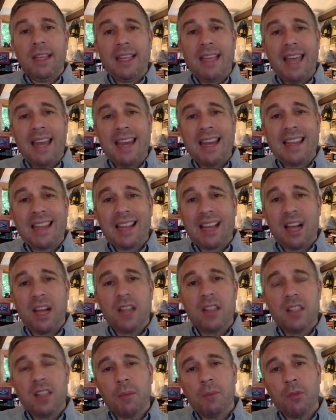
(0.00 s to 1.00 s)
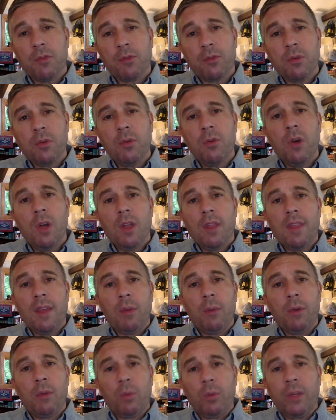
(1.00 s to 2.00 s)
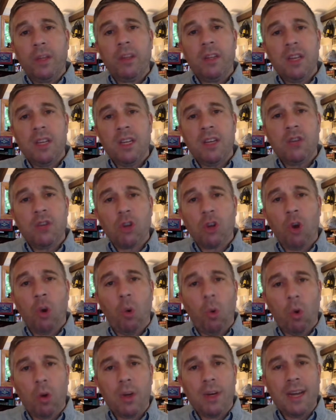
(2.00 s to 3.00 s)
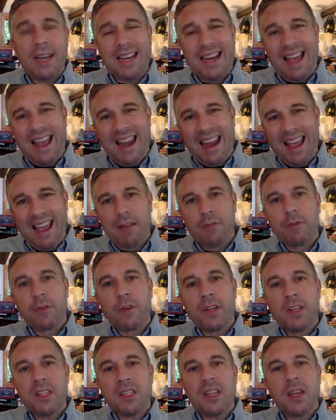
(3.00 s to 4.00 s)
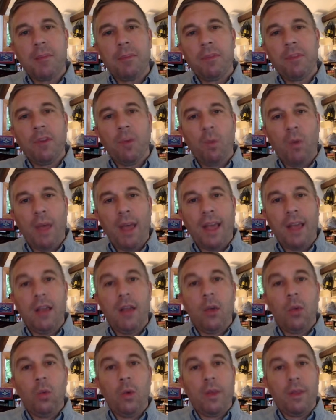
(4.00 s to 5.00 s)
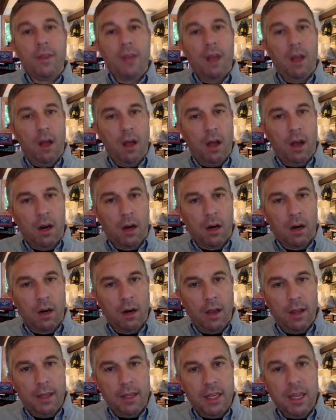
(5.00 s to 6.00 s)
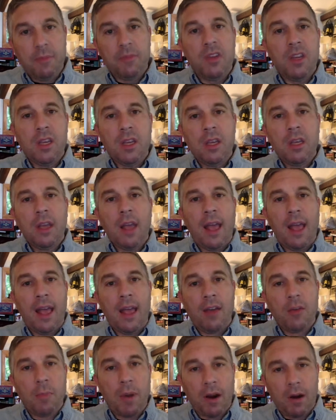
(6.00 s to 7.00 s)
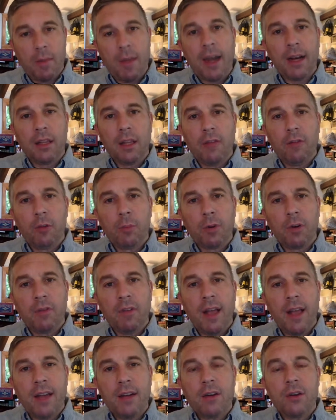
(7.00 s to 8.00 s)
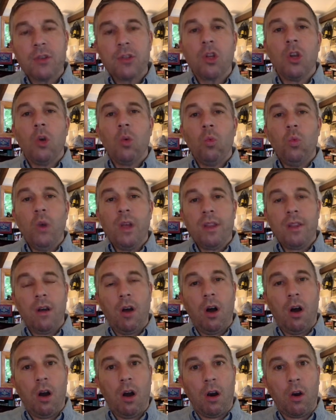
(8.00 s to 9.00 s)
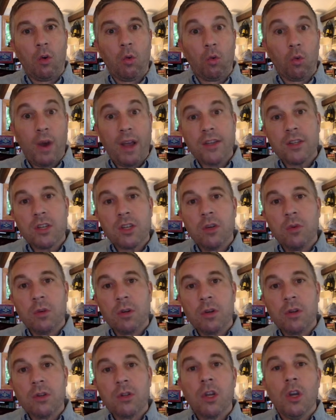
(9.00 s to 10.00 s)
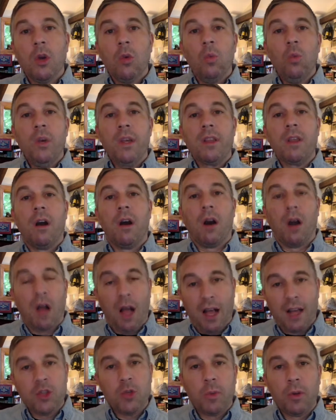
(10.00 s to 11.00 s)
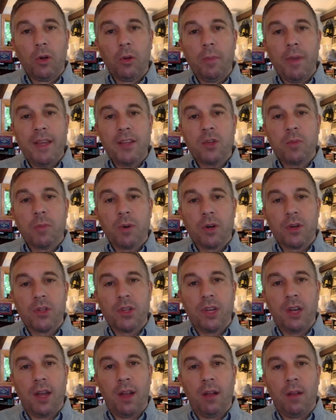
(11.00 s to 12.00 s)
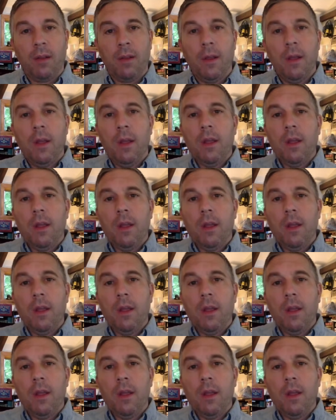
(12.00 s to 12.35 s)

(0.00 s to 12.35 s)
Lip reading: getting the concept through that we really need to coordinate at every step of the way with our EMT and paramedic level providers, with our rescuers, with our hospital-based personnel.